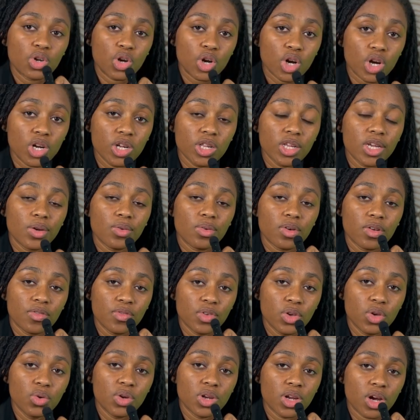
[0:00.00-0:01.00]
thoroughly
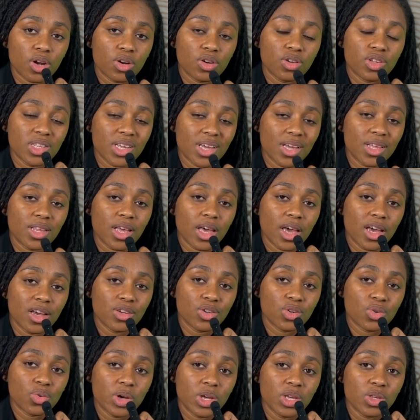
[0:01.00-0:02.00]
review and understand the
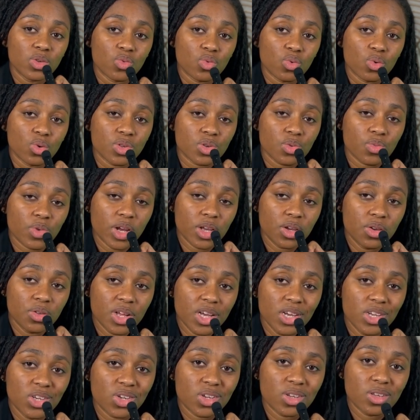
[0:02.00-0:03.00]
HOA's rules and
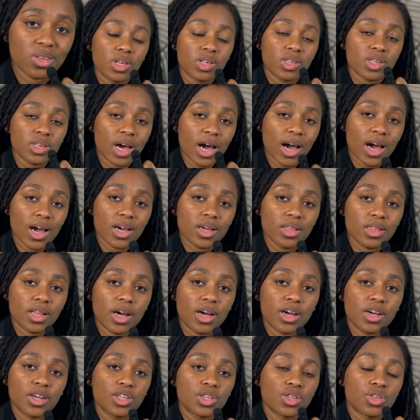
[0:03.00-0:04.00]
regulations. These
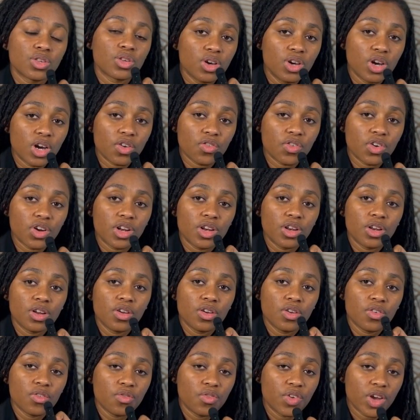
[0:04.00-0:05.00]
guidelines govern
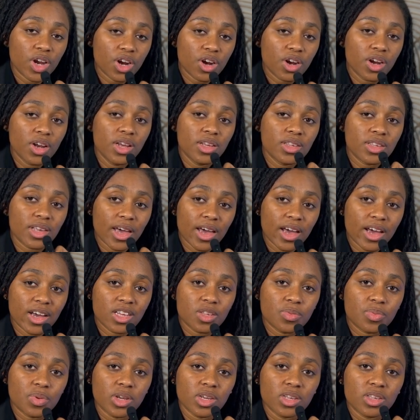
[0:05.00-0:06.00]
various
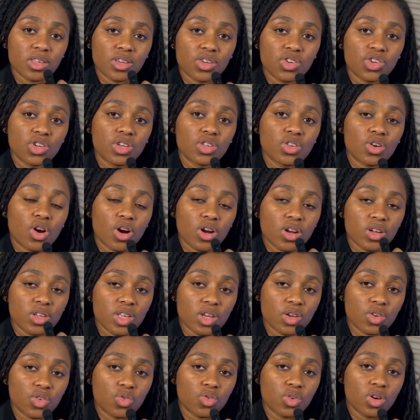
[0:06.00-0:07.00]
aspects such as
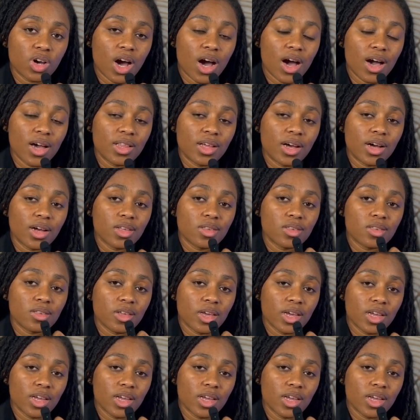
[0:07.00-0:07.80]
architectural guidelines,